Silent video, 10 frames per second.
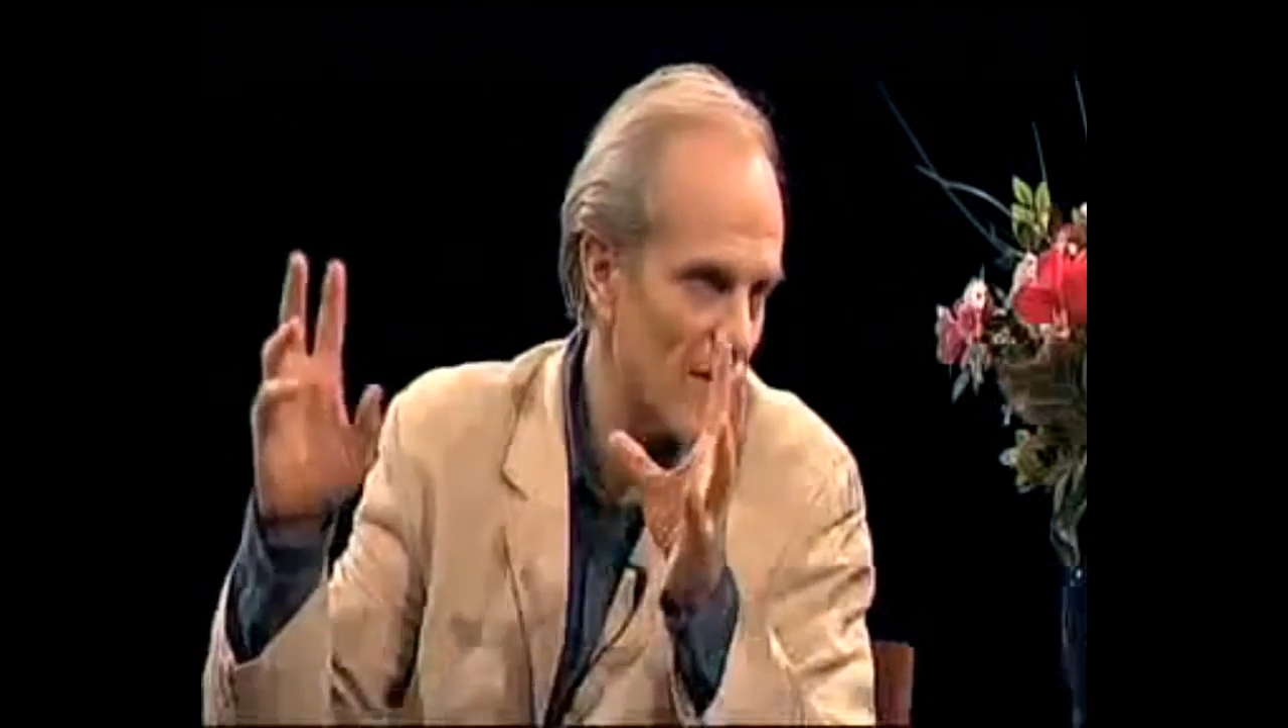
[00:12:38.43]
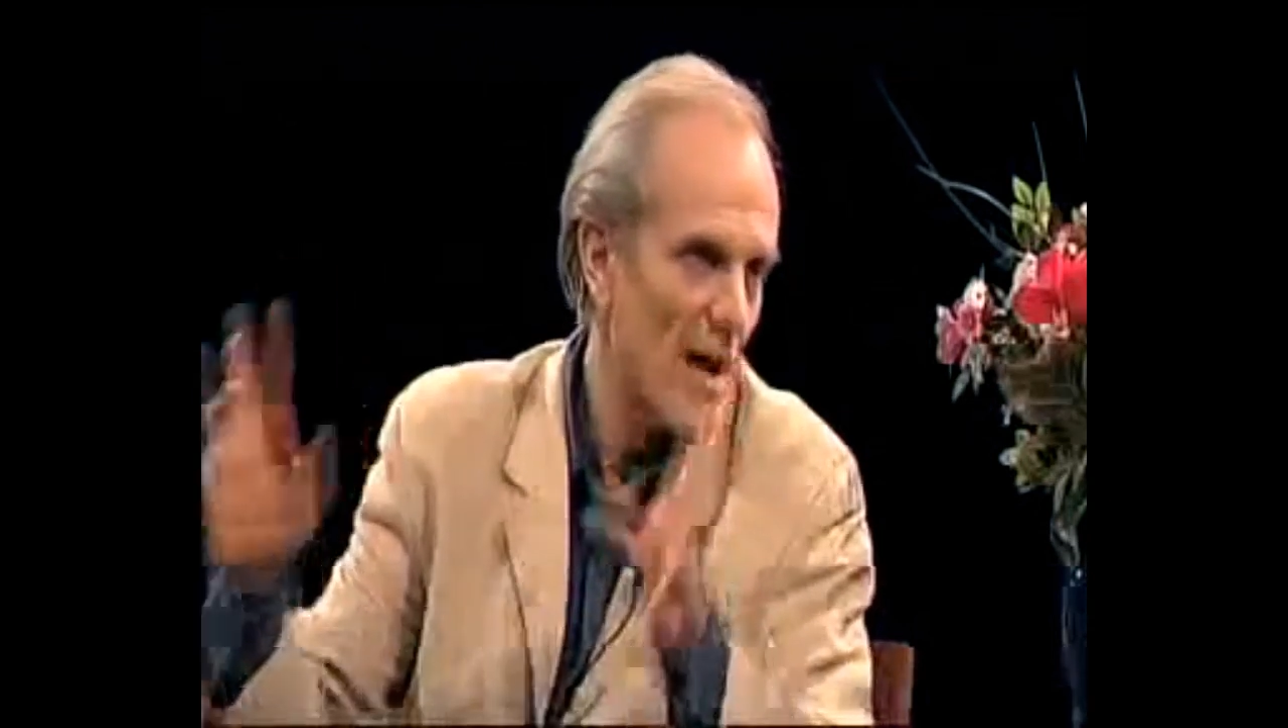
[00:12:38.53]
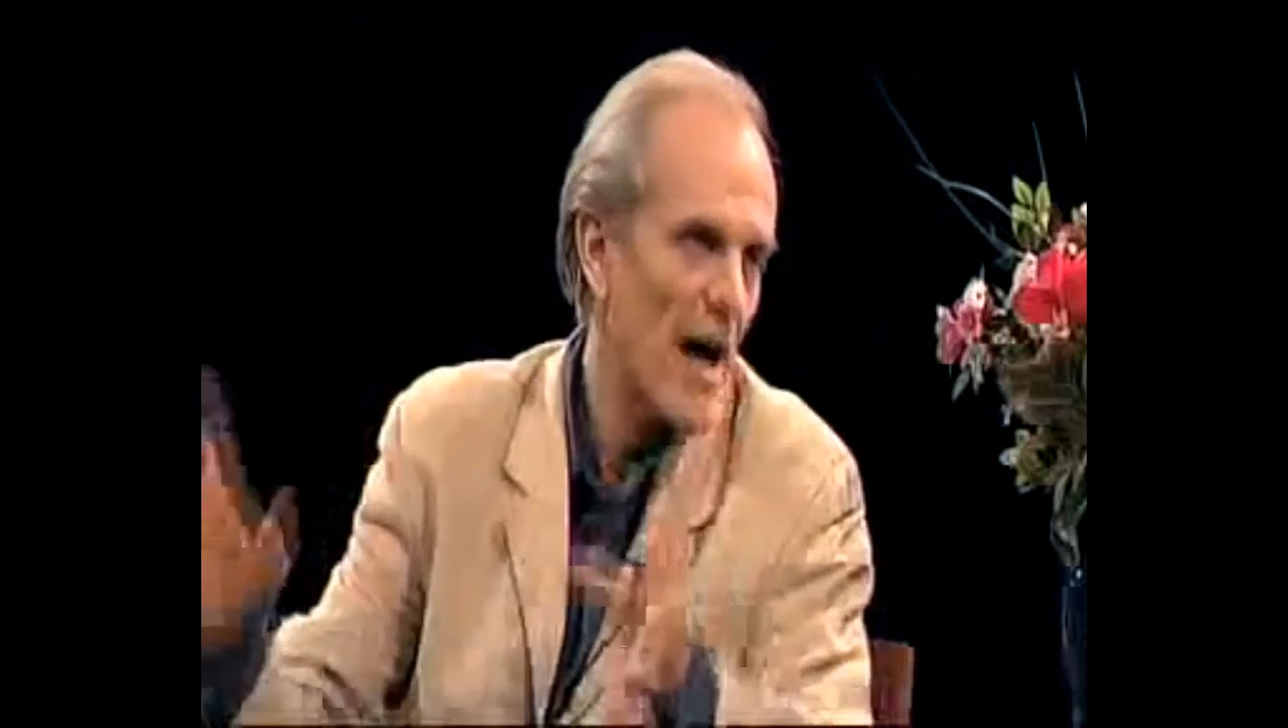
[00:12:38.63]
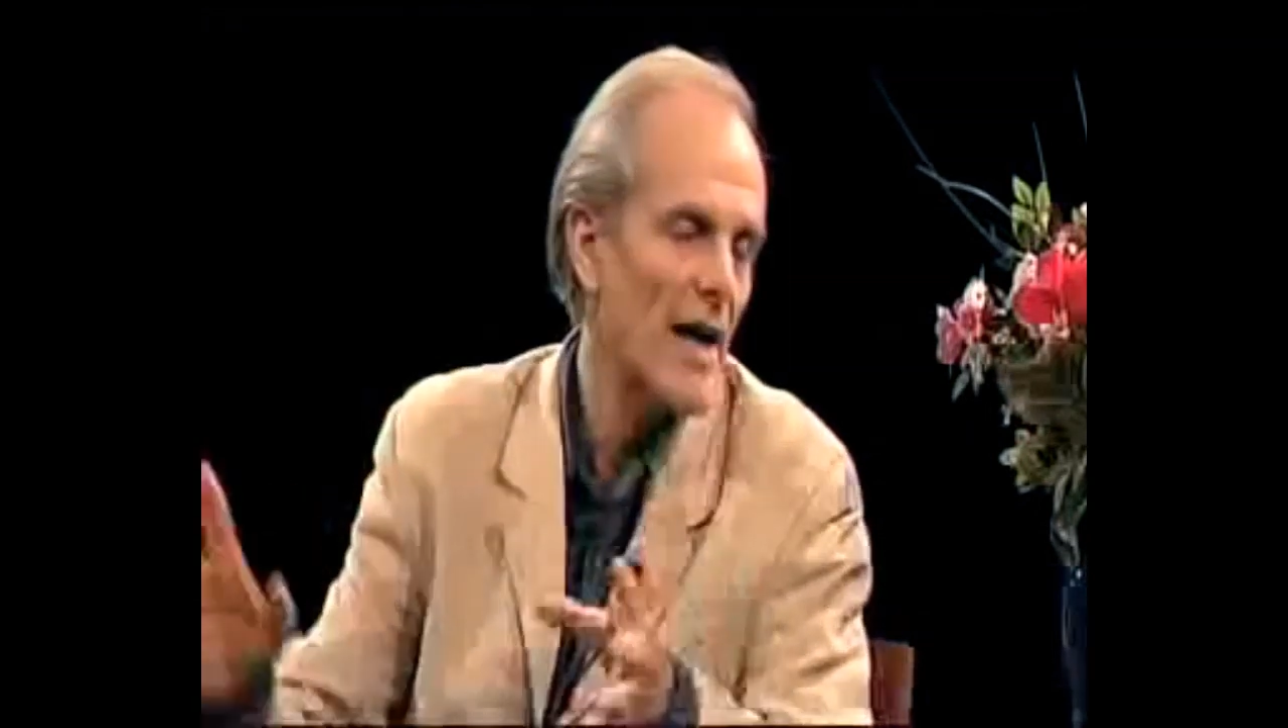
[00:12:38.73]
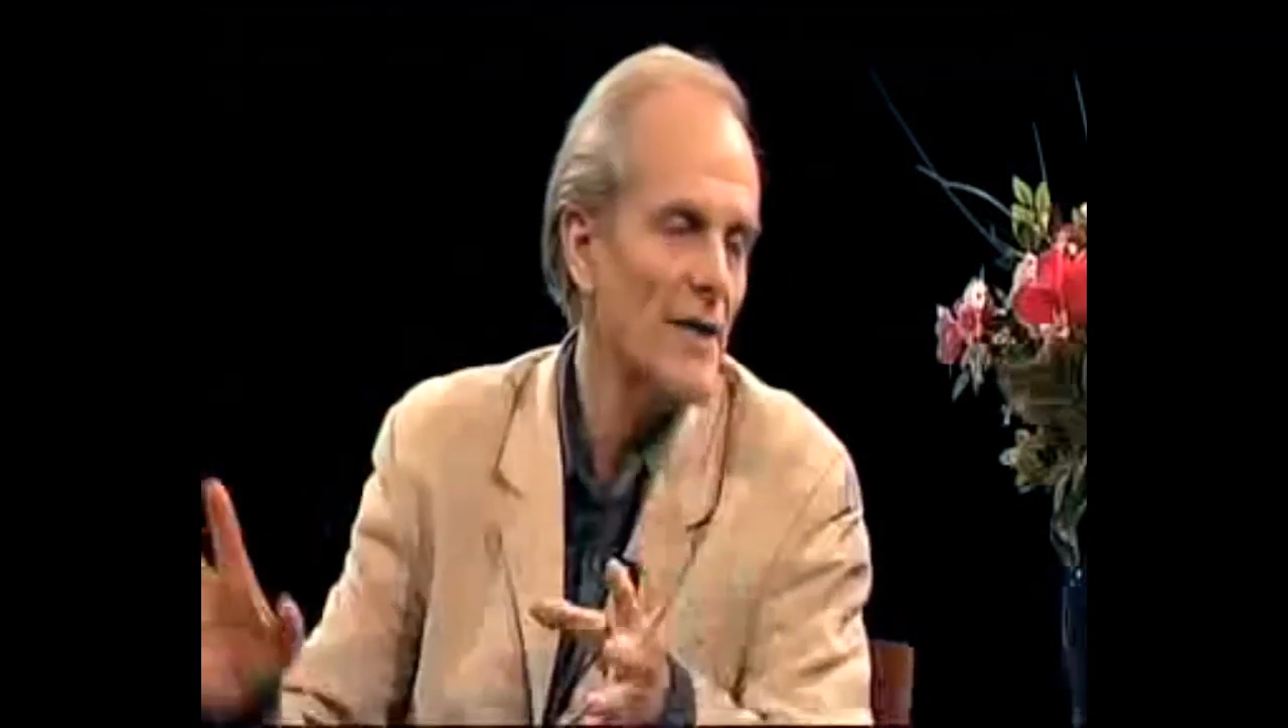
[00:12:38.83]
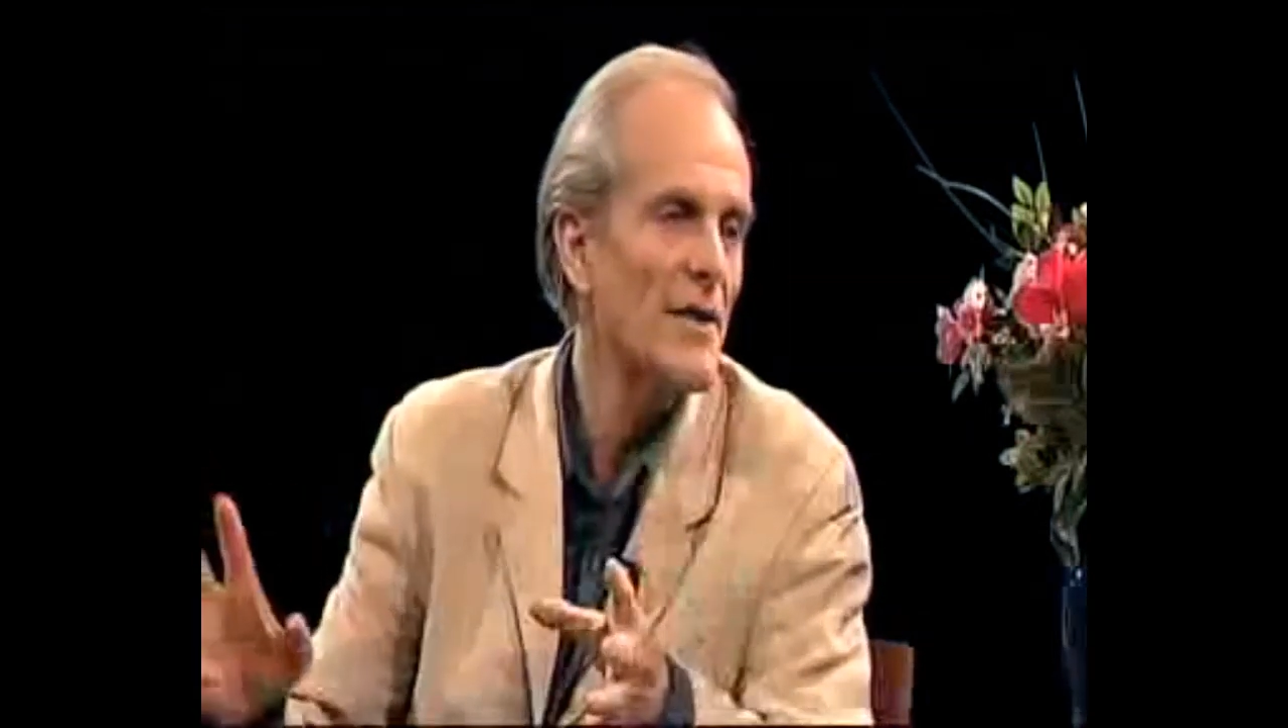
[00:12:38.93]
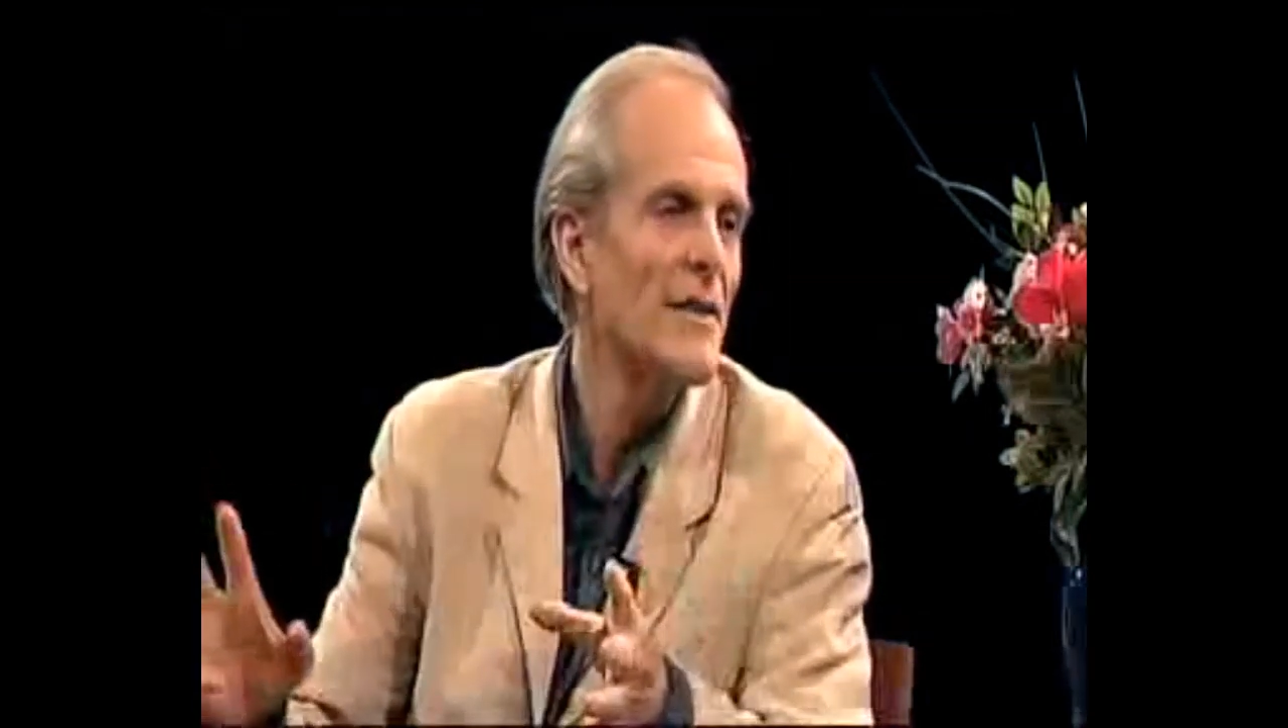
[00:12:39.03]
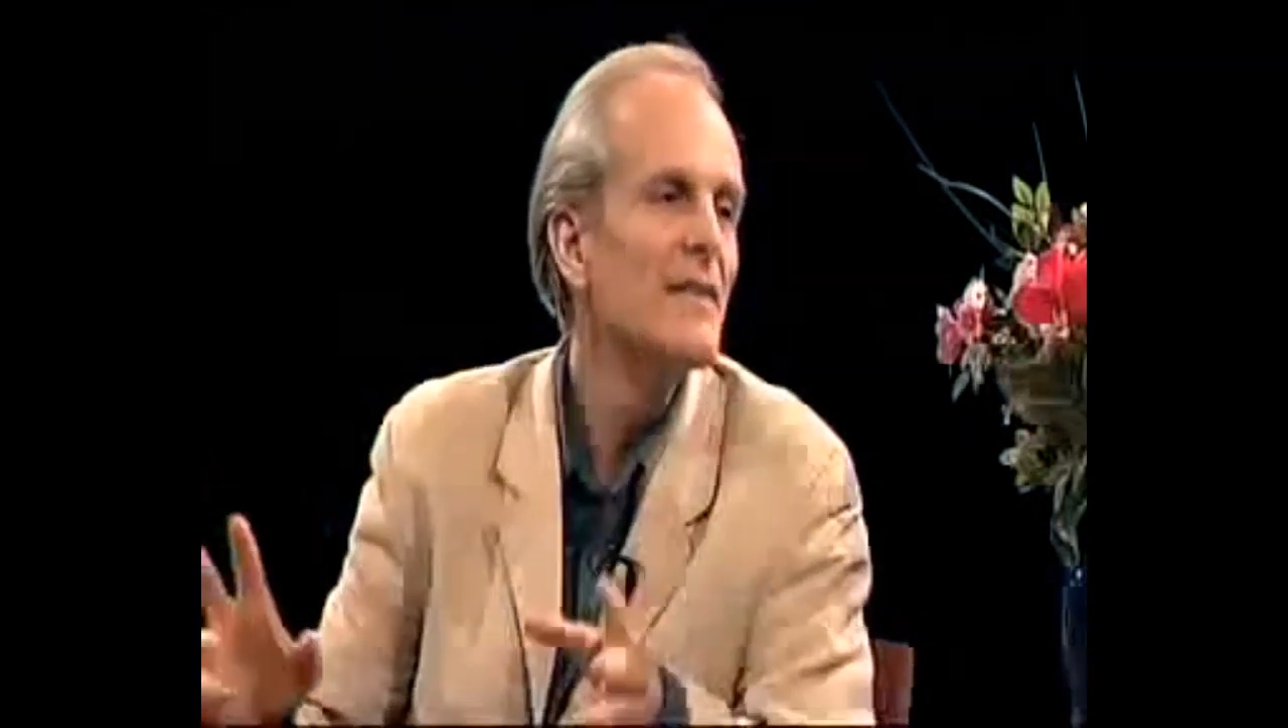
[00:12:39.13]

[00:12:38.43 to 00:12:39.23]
of God.